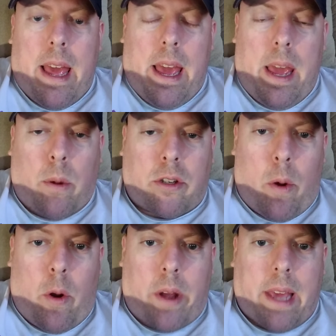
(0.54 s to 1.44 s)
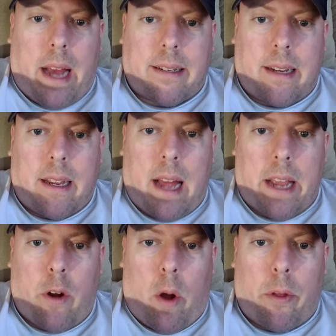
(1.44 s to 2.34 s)
Hey, what's going on, guys? How
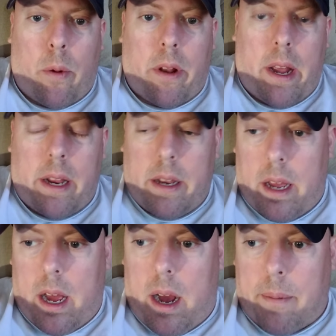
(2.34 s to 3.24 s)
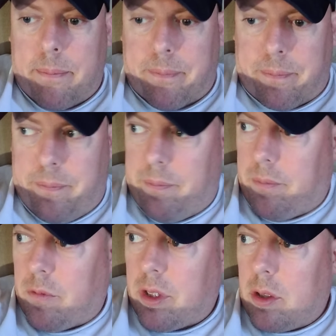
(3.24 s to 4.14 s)
you all doing tonight? Or
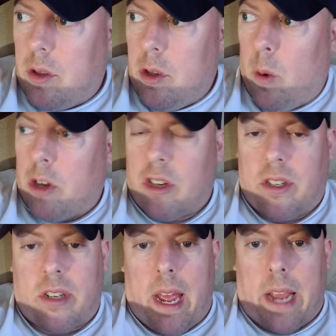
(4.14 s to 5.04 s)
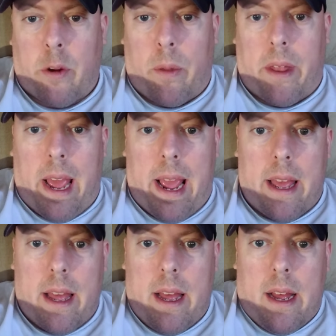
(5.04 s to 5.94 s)
I should say, how you doing today?